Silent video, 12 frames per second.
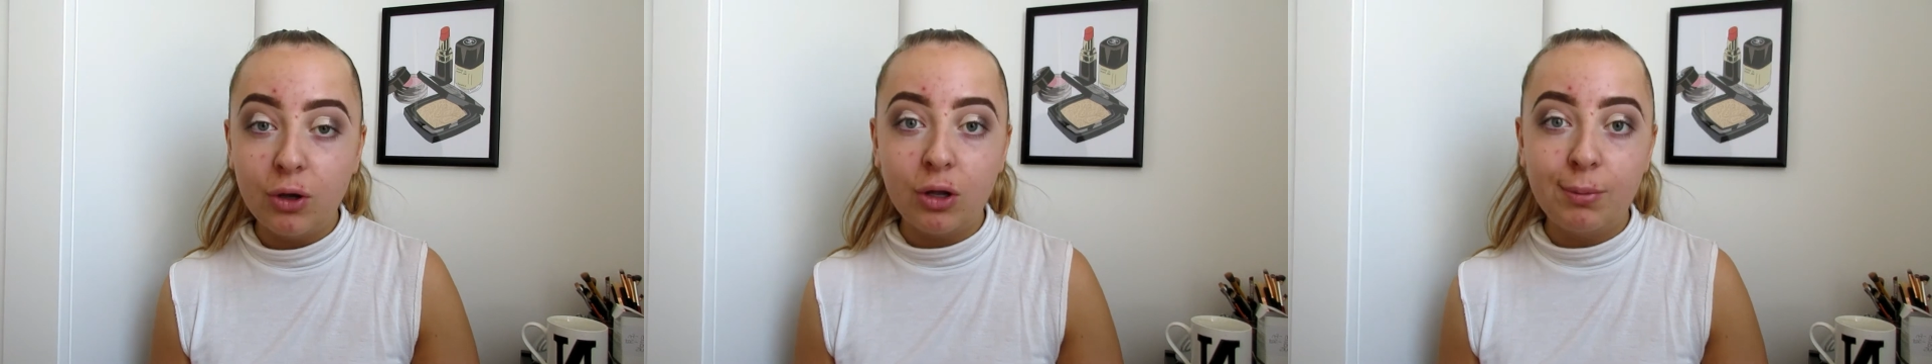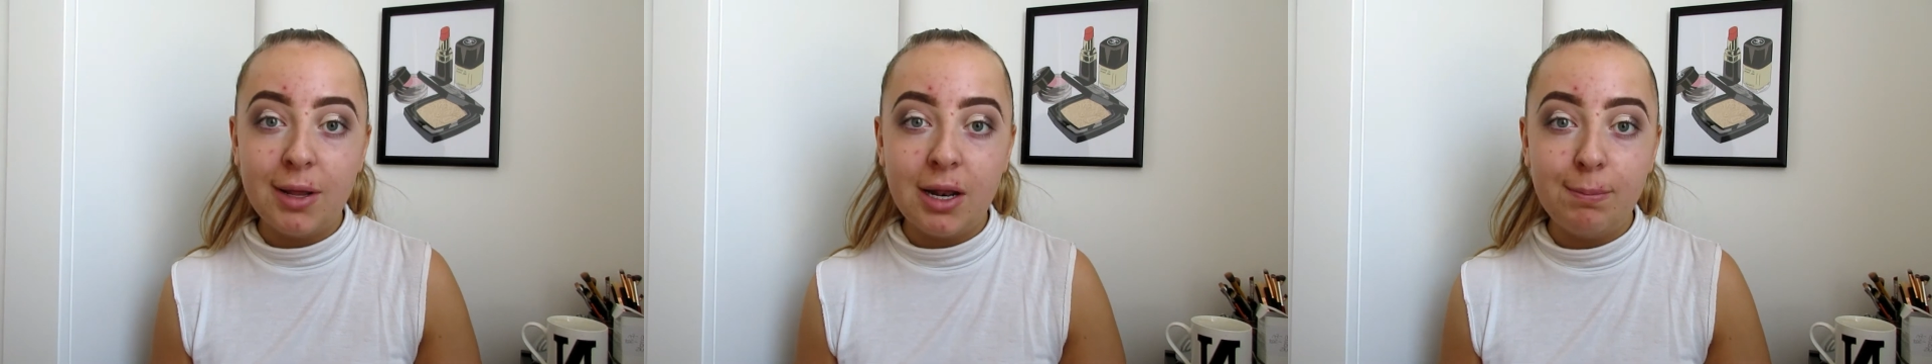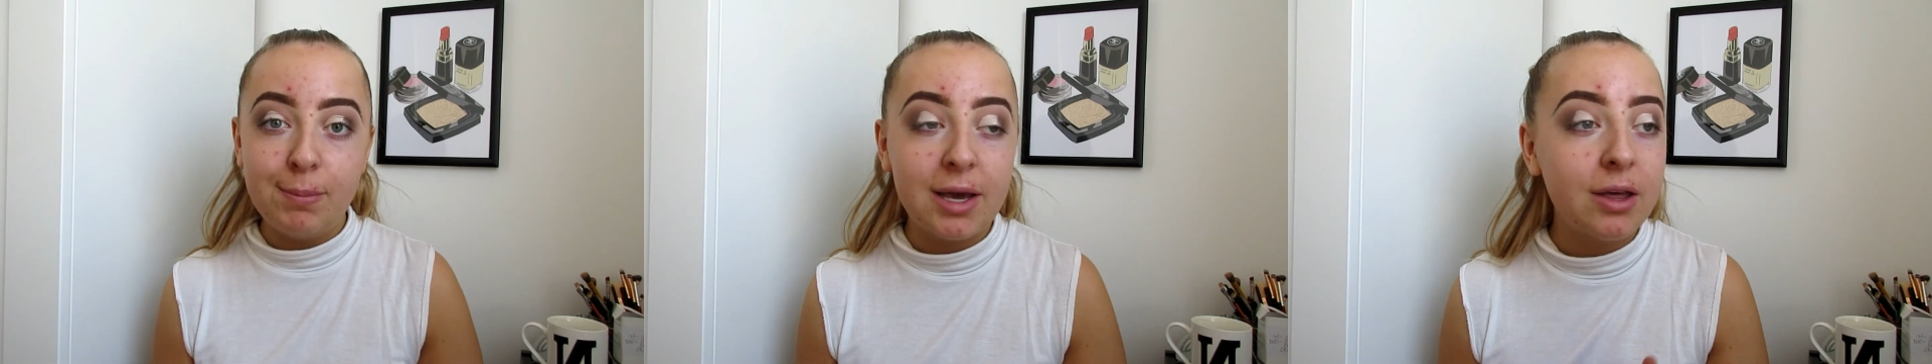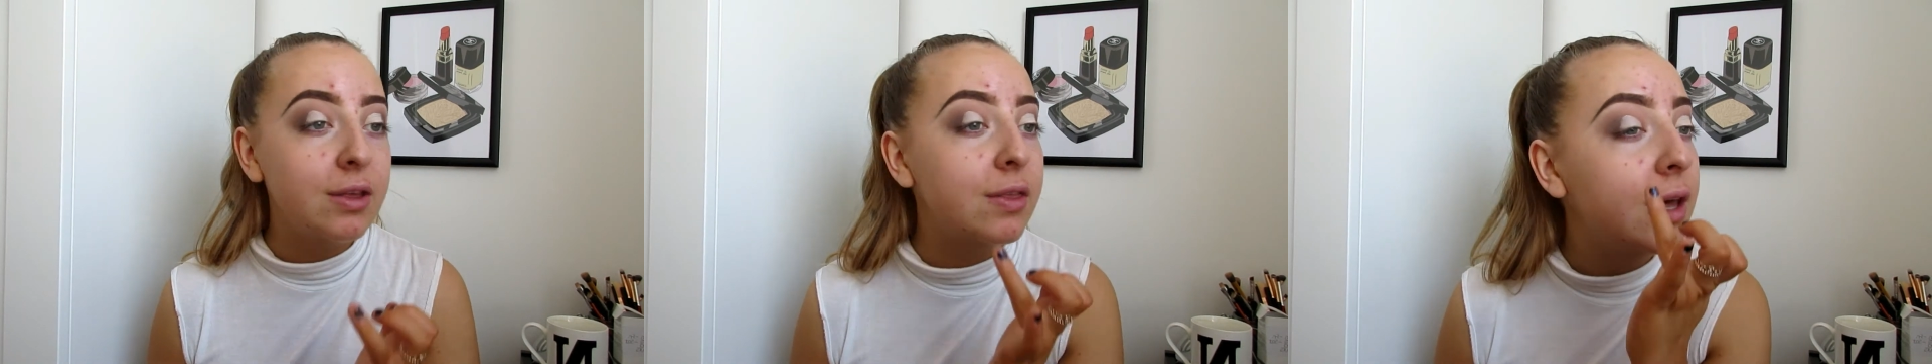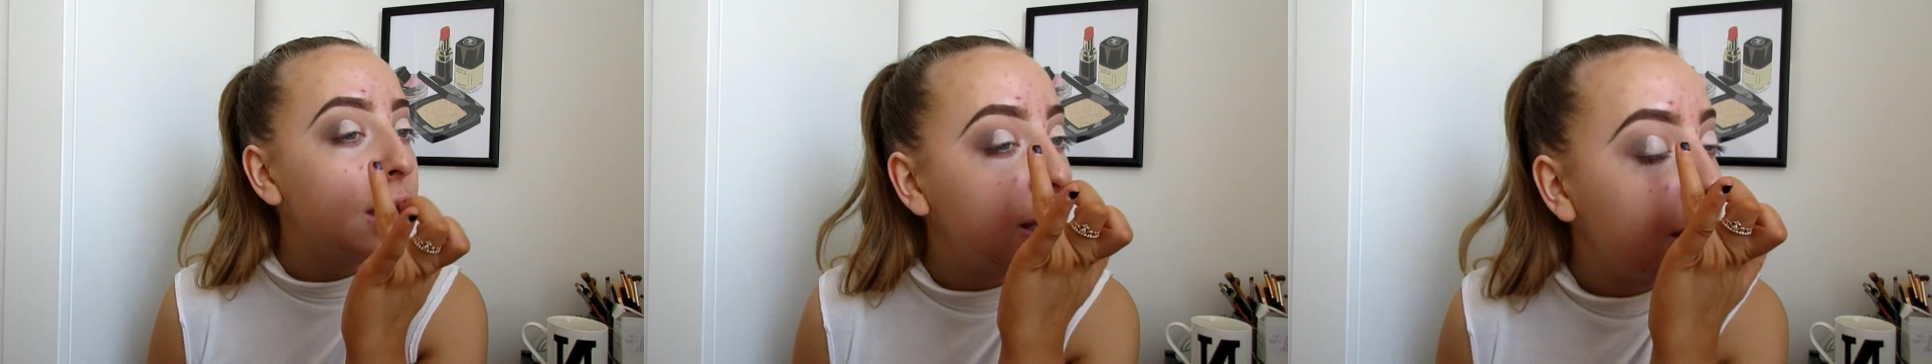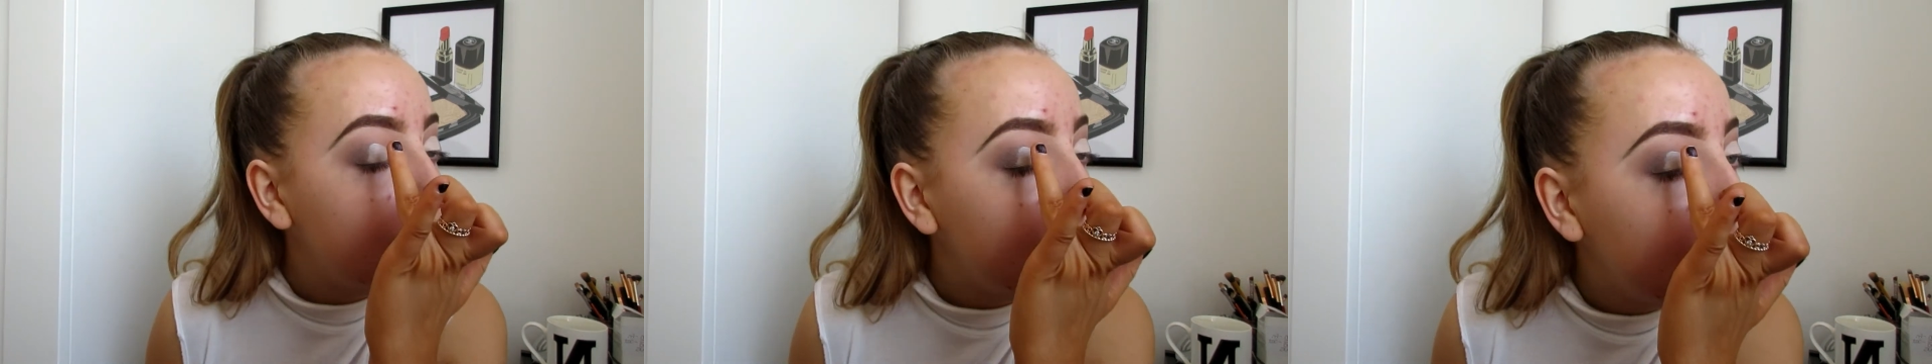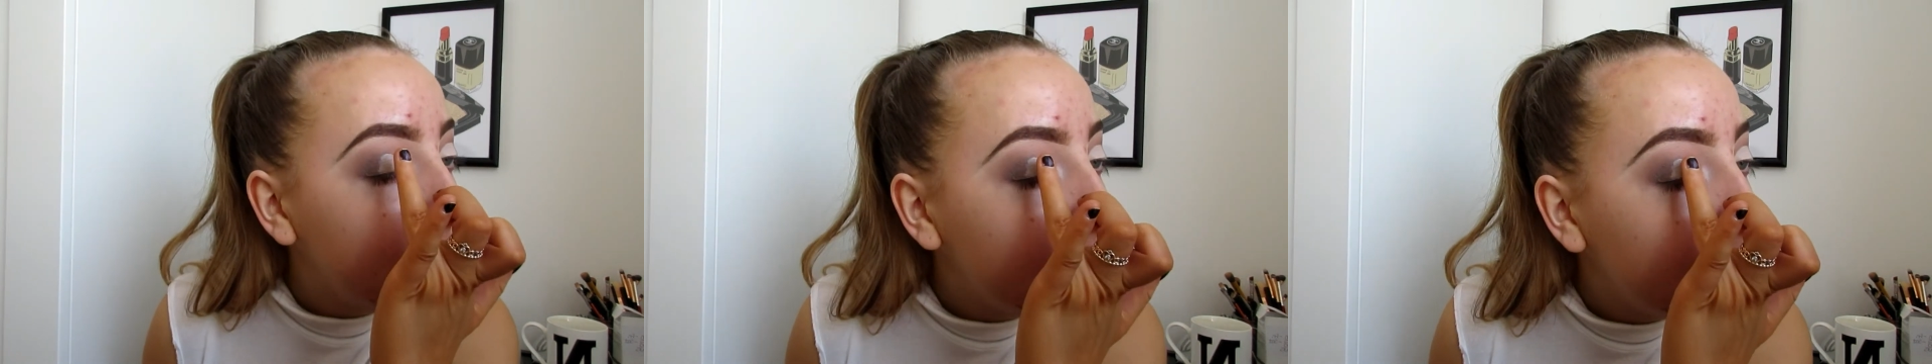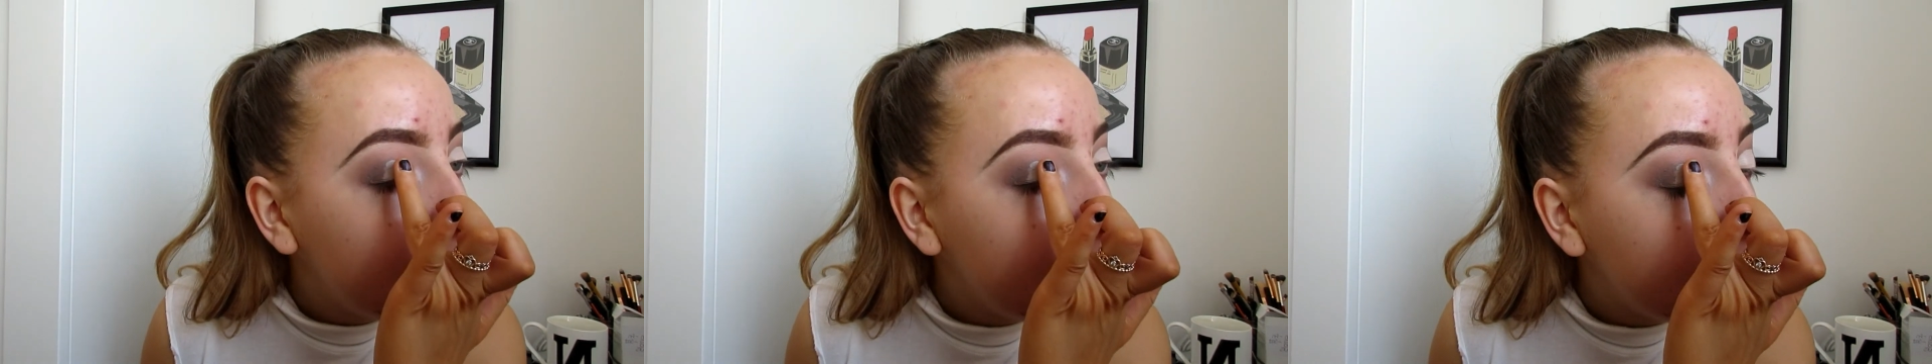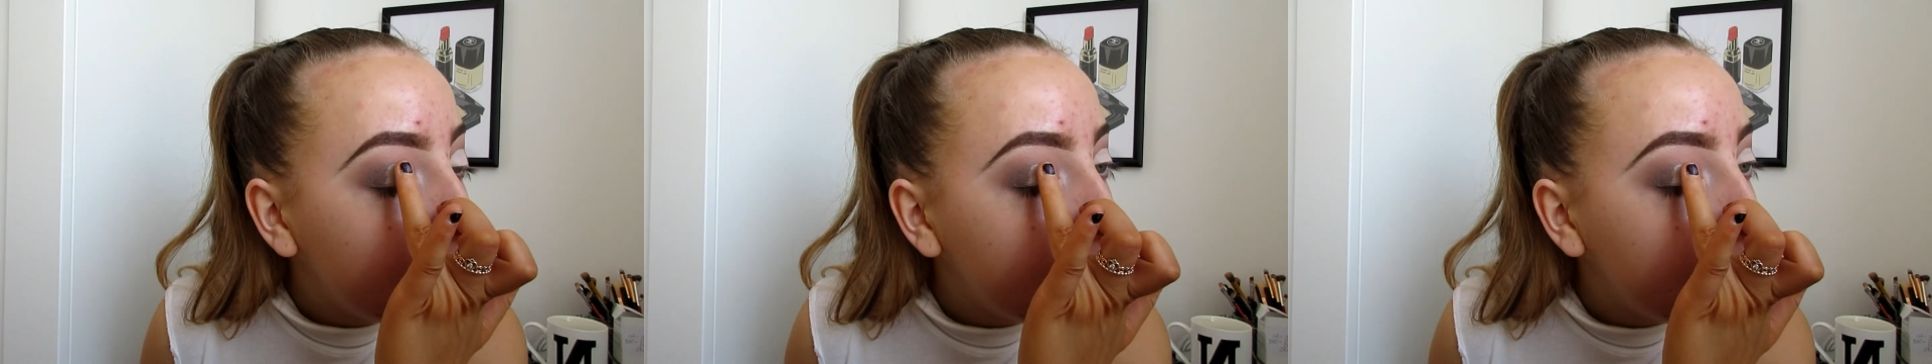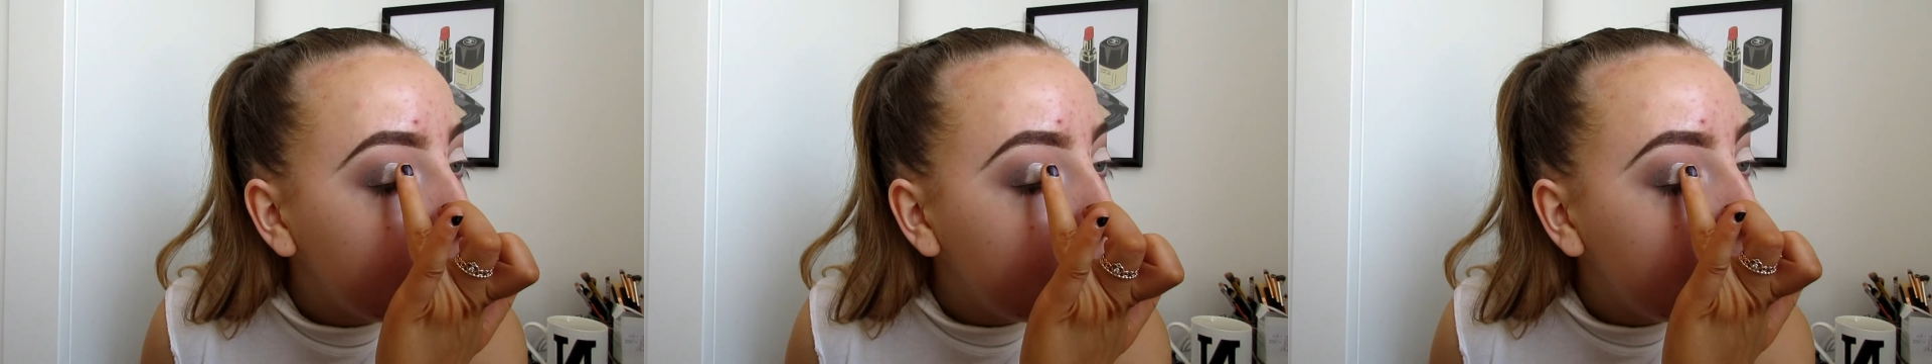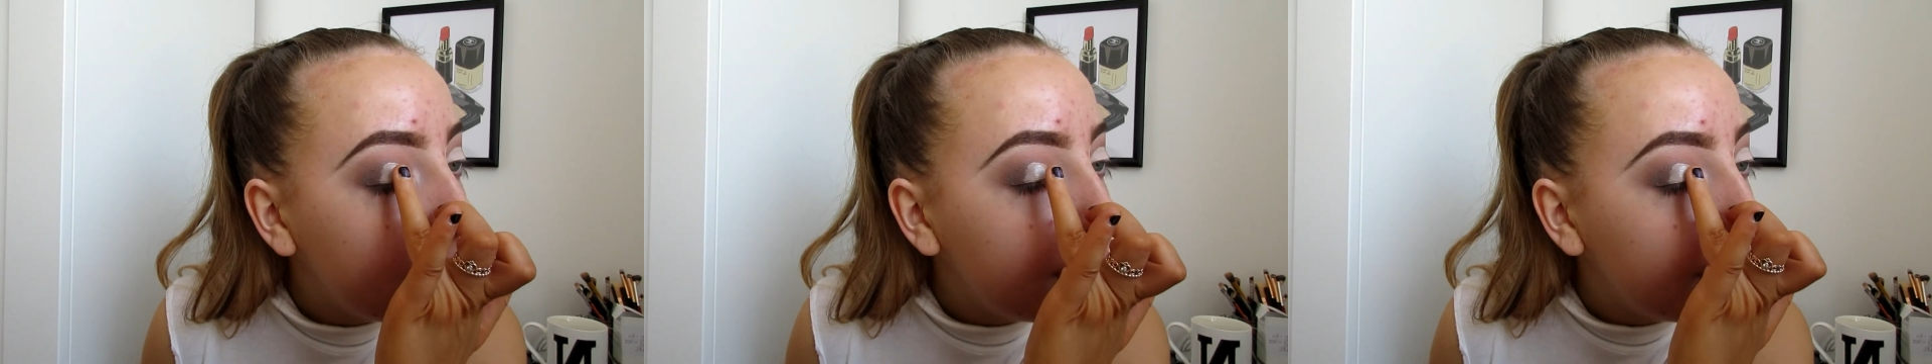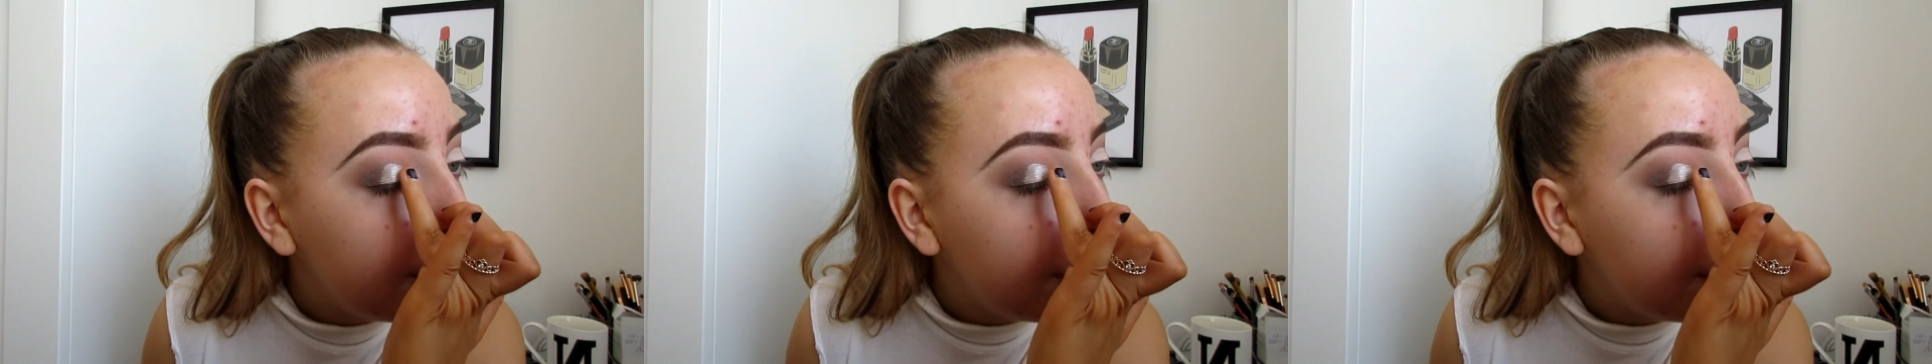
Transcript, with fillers: look a bit bigger than they already are.